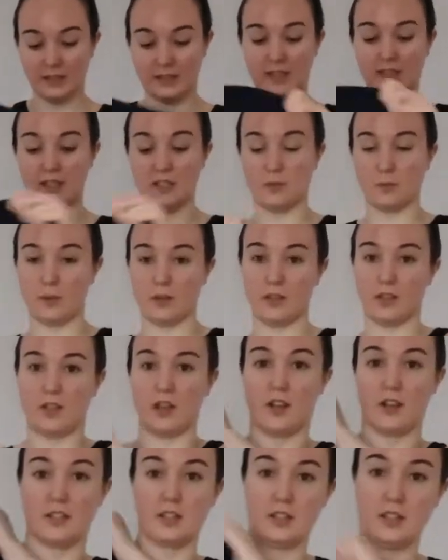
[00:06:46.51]
this is what the
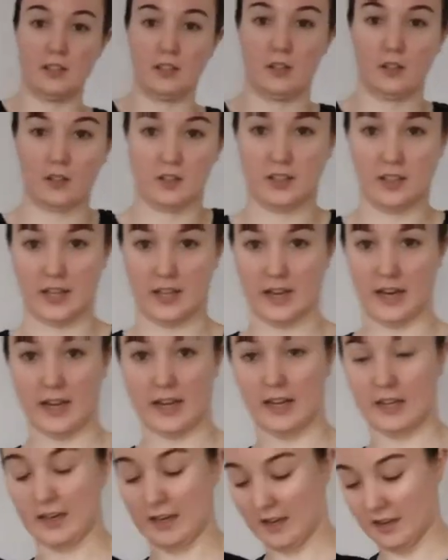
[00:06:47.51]
cardigan looks
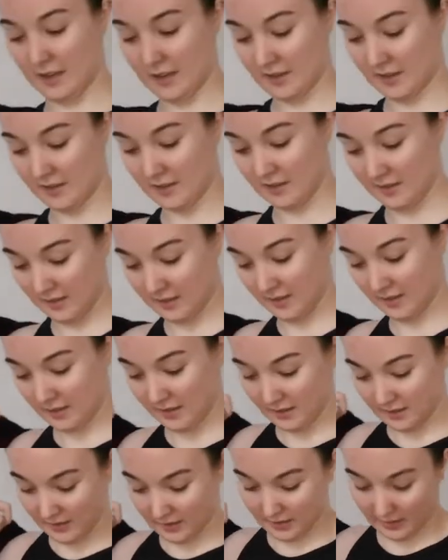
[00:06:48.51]
like
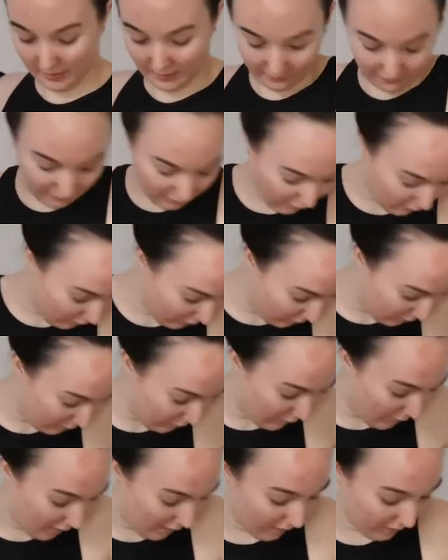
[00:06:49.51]
if you
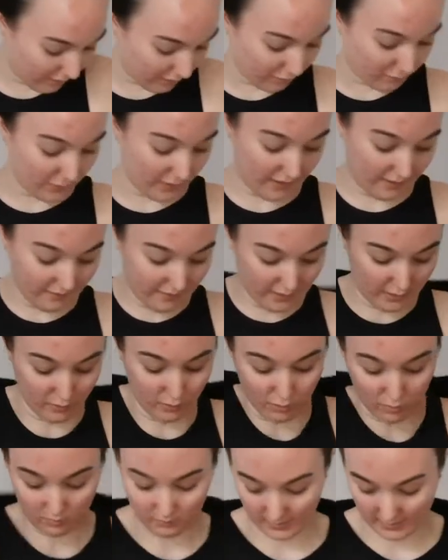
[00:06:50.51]
are to wear it
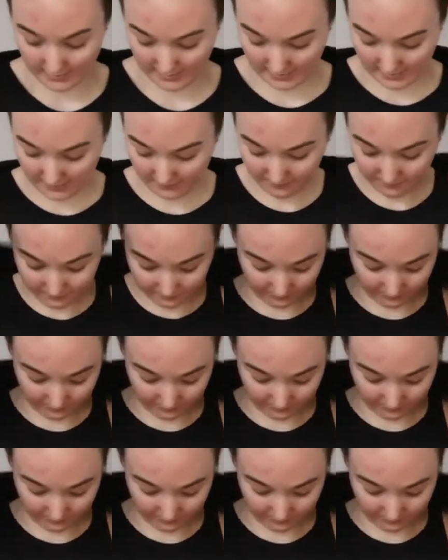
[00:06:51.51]
normally.